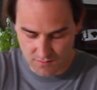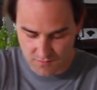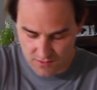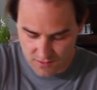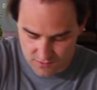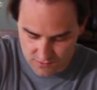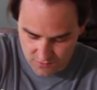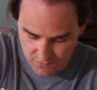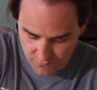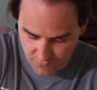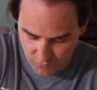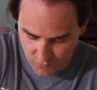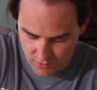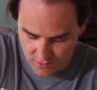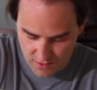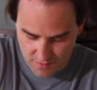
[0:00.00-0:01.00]
I'm going to do
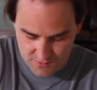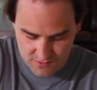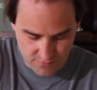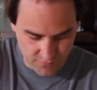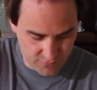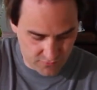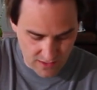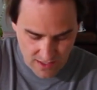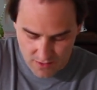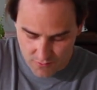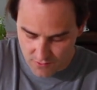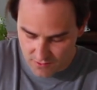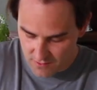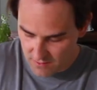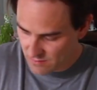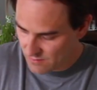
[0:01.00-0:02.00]
4 cups of
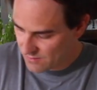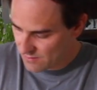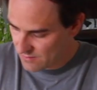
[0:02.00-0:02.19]
flour.